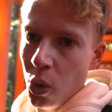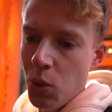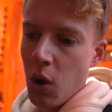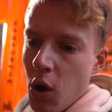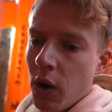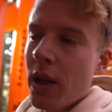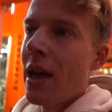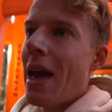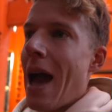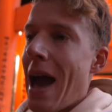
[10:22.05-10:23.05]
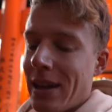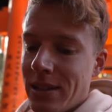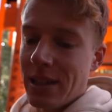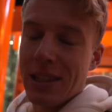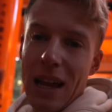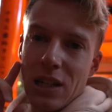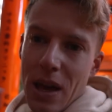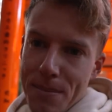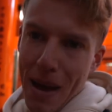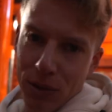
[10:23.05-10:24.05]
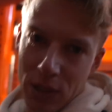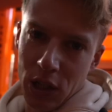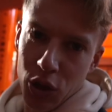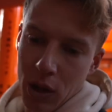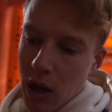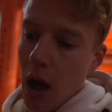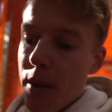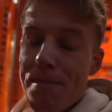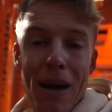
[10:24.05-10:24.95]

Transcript: long, and there's actually a mountain you can climb,